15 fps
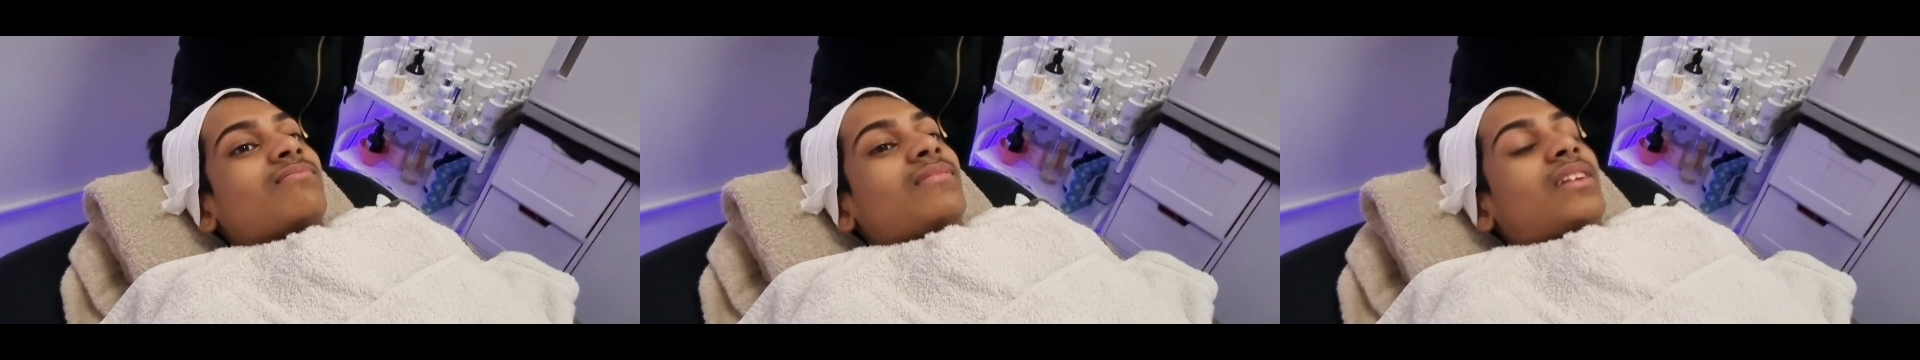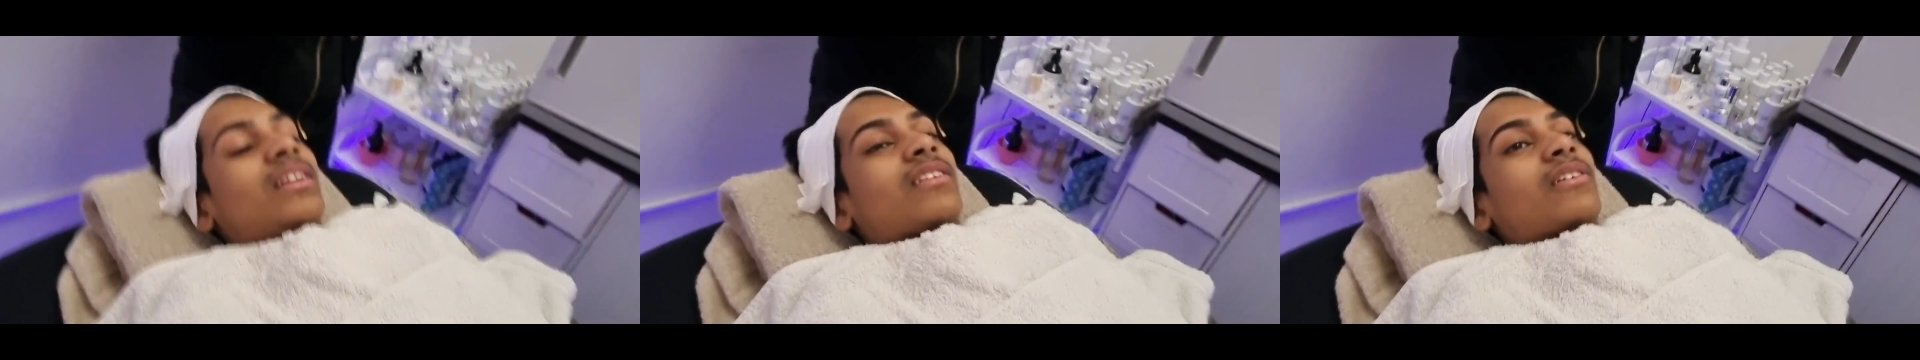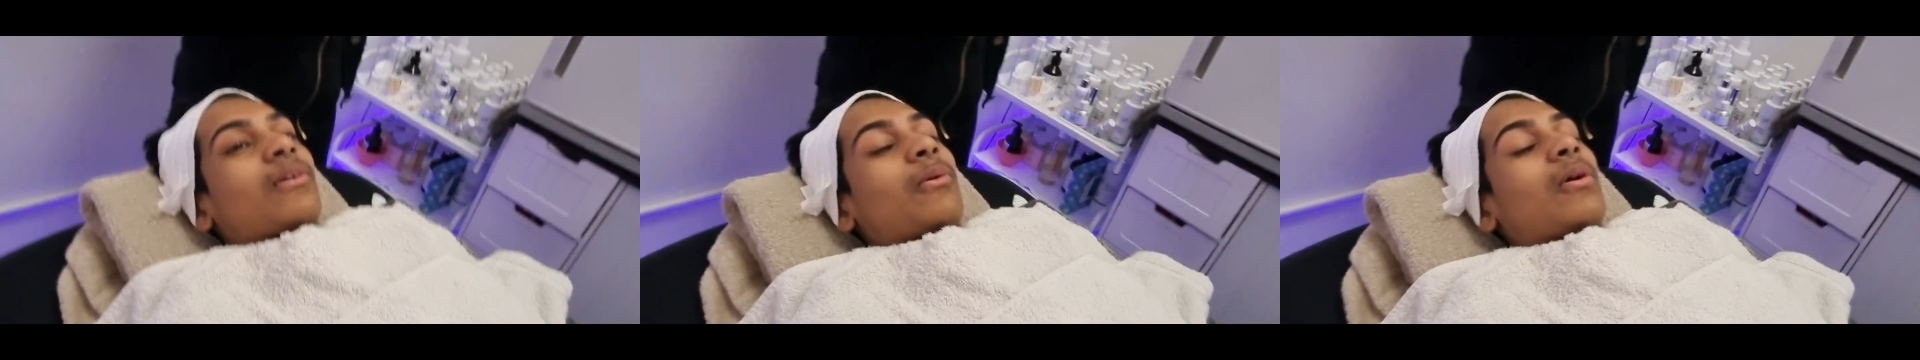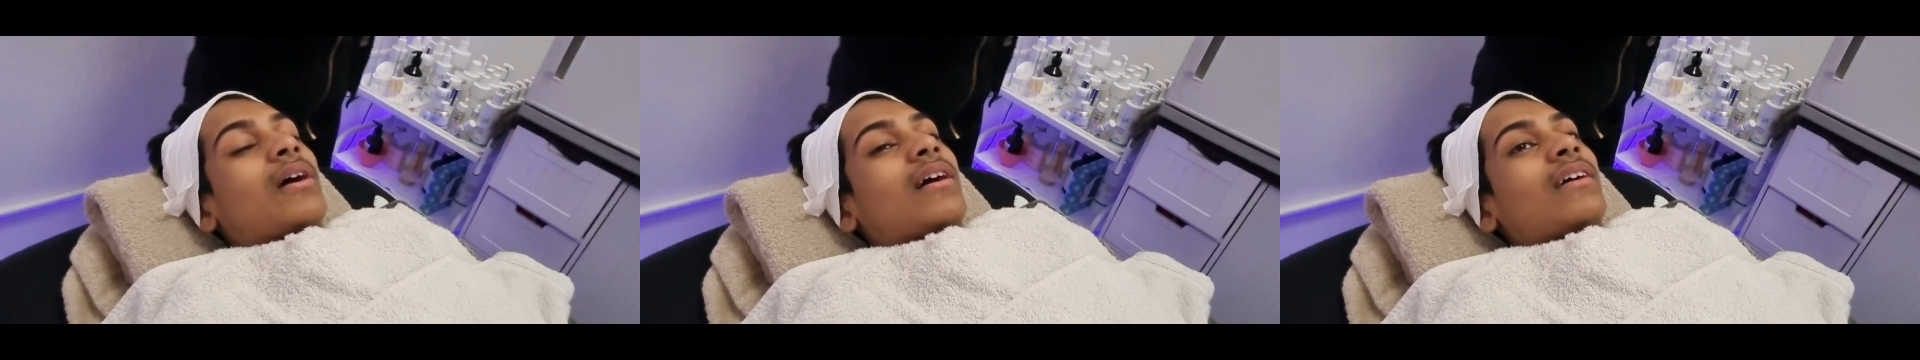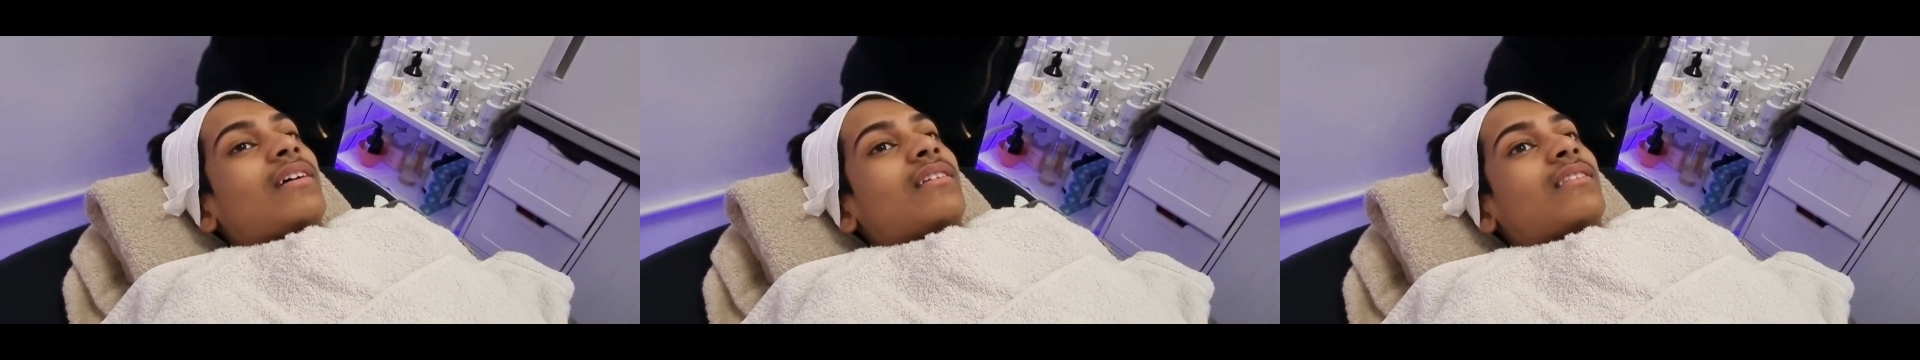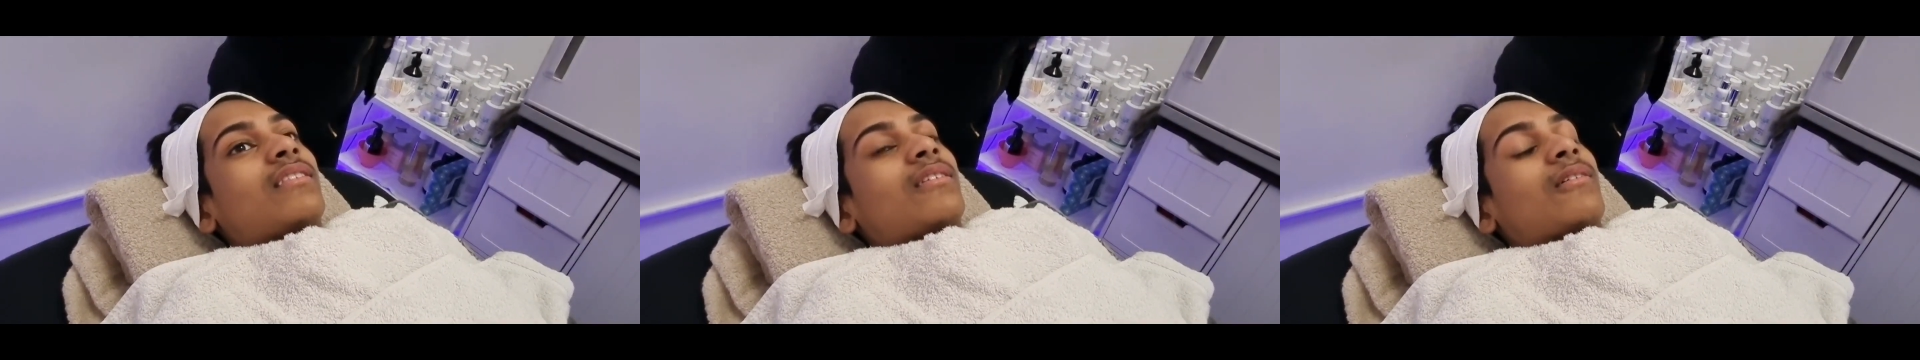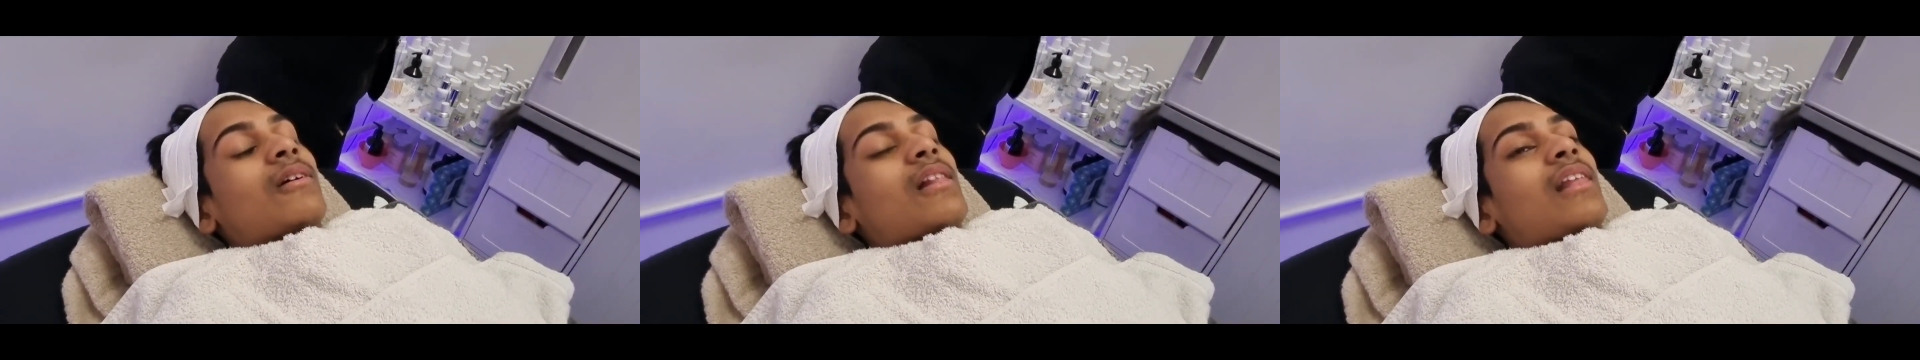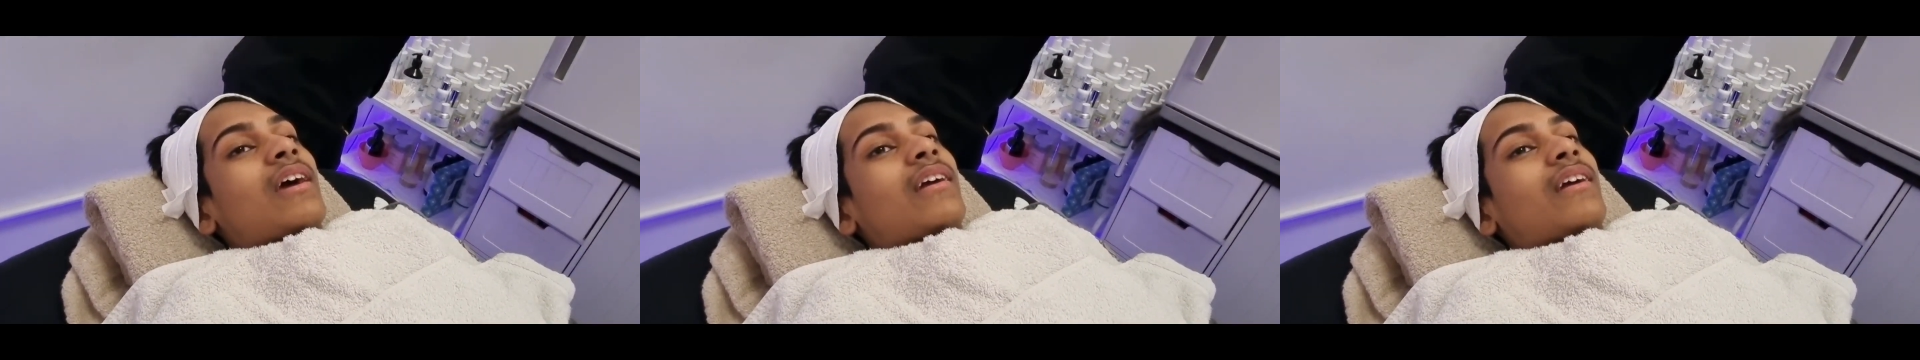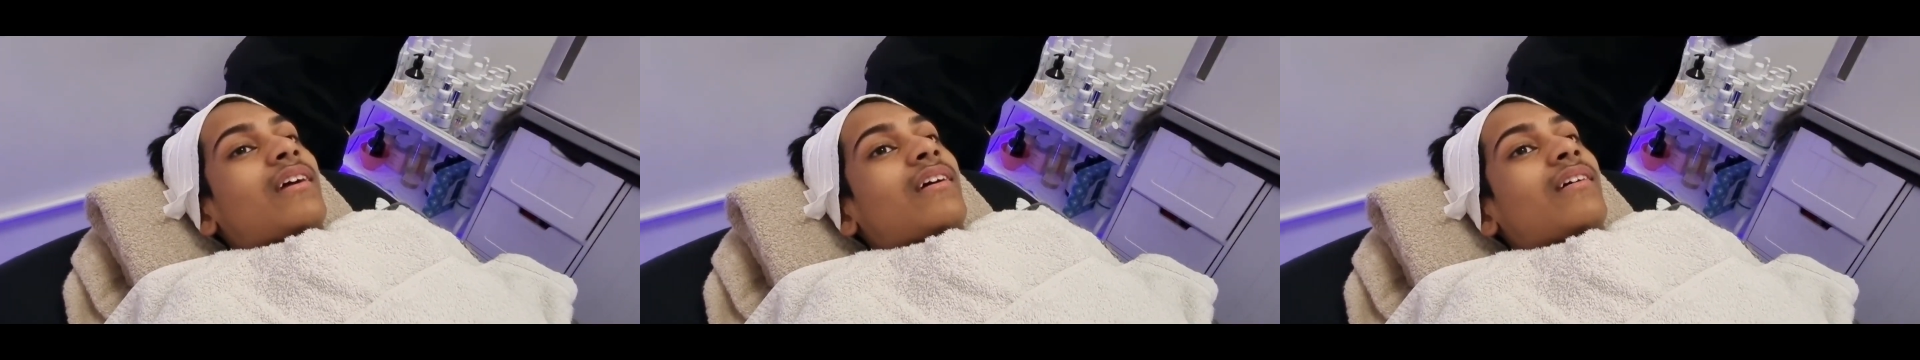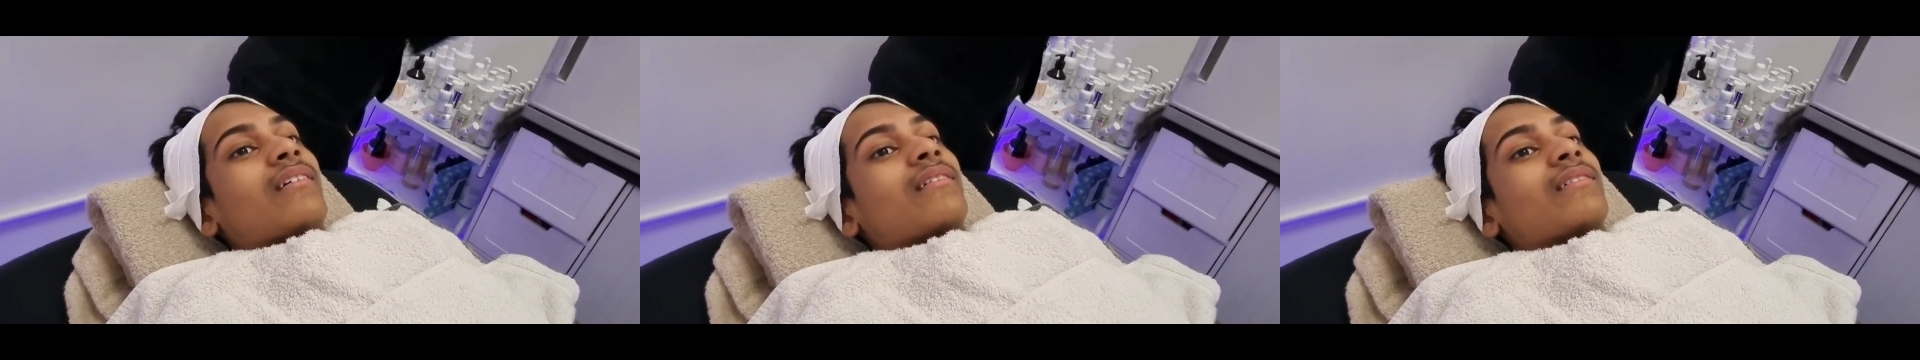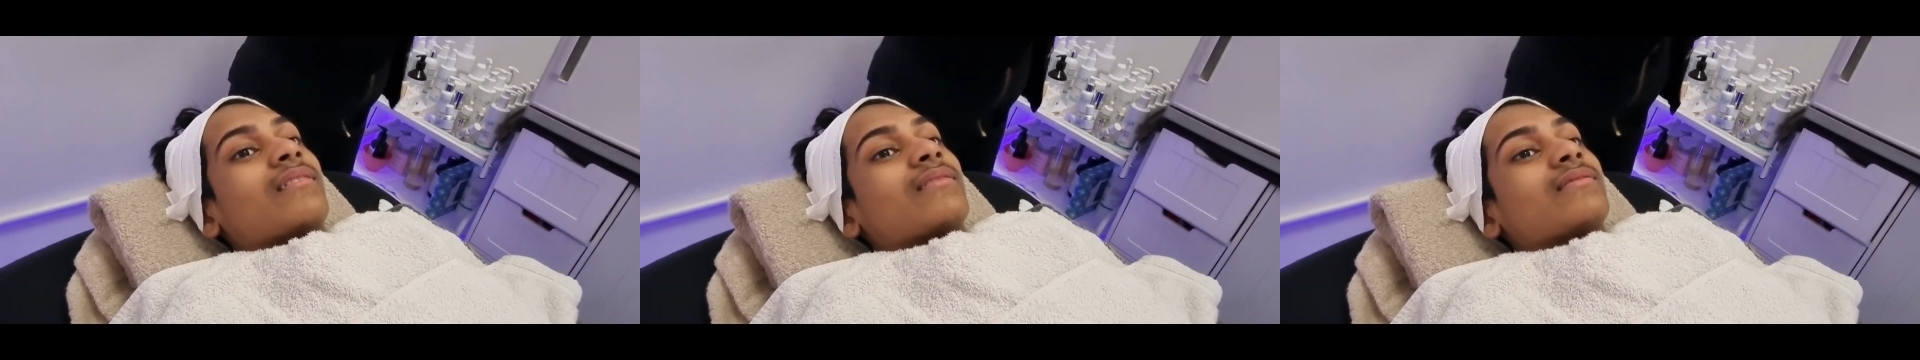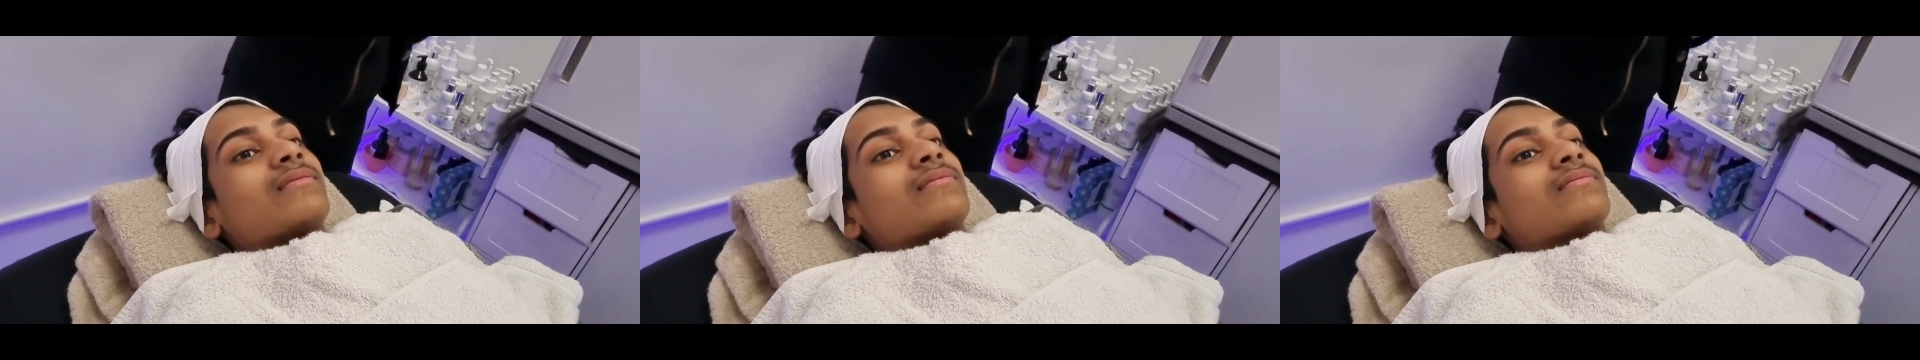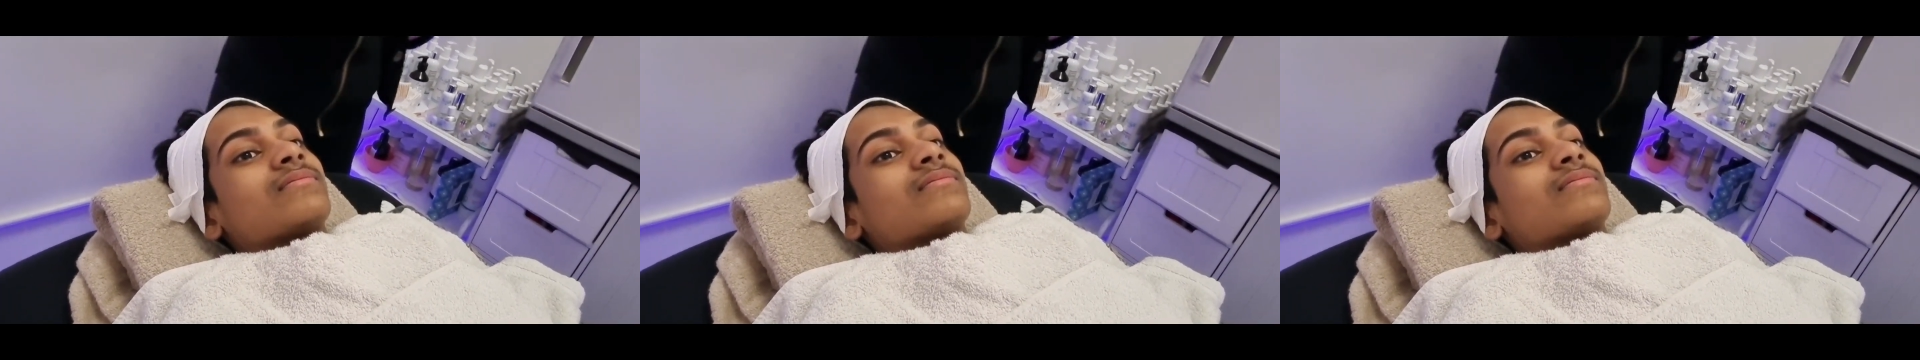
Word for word: I mean, it's quiet, so I like it. Yeah.